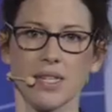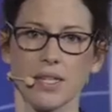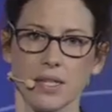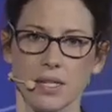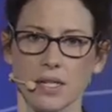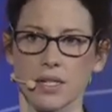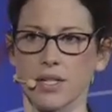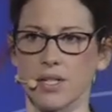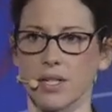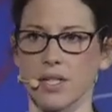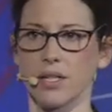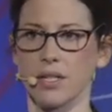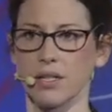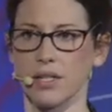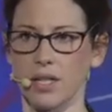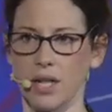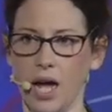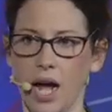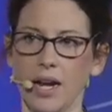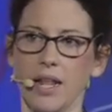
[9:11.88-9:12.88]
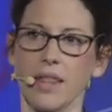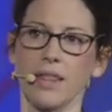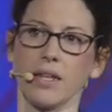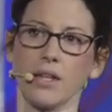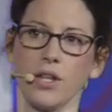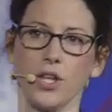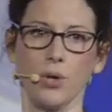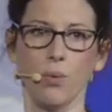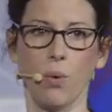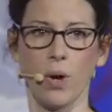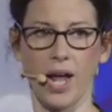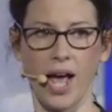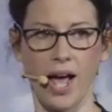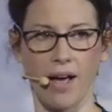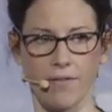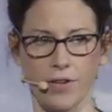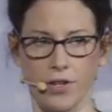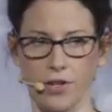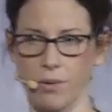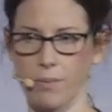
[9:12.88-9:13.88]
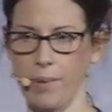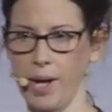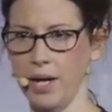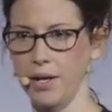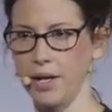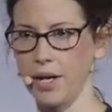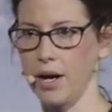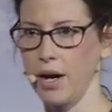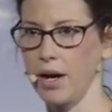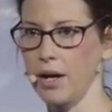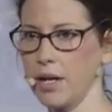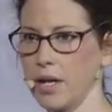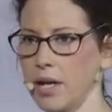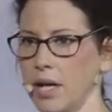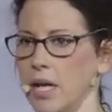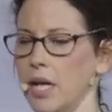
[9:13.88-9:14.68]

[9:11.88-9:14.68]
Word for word: isn't the kind of thing that you want to have in your backyard.